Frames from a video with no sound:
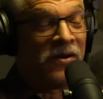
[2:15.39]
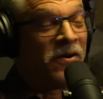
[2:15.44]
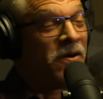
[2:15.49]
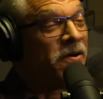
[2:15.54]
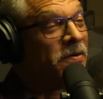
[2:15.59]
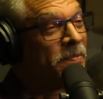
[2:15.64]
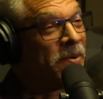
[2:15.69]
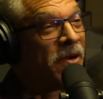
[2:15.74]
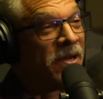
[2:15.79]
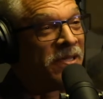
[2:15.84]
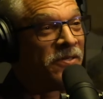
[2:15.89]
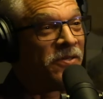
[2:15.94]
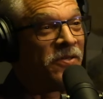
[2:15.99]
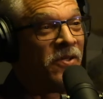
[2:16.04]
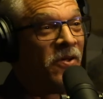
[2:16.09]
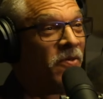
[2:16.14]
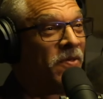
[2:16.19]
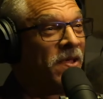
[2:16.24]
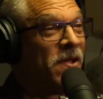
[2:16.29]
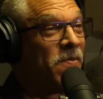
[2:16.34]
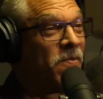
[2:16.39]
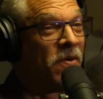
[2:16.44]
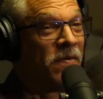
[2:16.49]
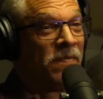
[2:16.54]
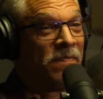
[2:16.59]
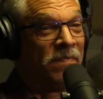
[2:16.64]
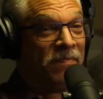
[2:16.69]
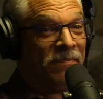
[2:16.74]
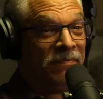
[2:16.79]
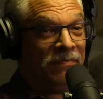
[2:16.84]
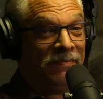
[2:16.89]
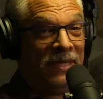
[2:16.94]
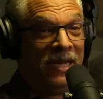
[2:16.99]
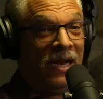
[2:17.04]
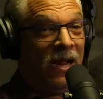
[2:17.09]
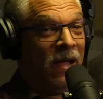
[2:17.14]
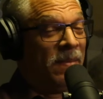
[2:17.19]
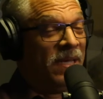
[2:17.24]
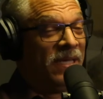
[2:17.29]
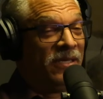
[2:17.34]
her prints, though, they were, you know,
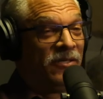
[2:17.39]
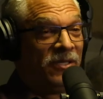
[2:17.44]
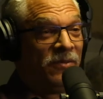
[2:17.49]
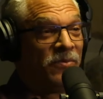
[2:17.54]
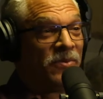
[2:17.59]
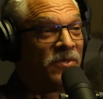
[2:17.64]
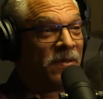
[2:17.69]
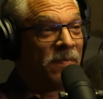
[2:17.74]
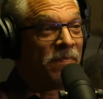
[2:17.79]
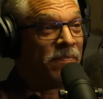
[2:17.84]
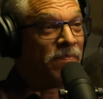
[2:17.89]
I mean, she was